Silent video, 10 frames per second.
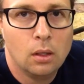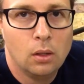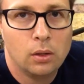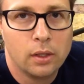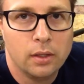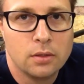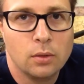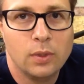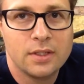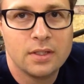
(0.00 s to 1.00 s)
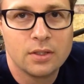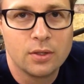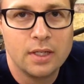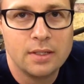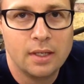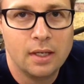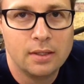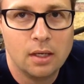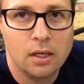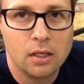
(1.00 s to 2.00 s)
Okay, so what's this crazy guy
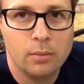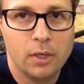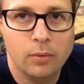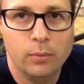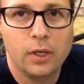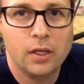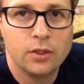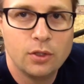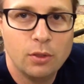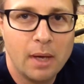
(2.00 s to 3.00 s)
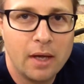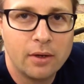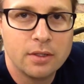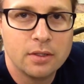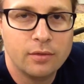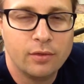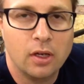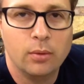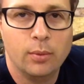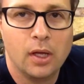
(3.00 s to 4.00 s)
talking about? We got two batteries in the
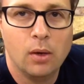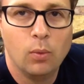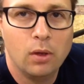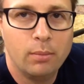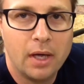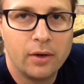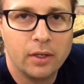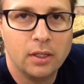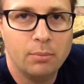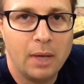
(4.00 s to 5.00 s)
front, we got one battery in the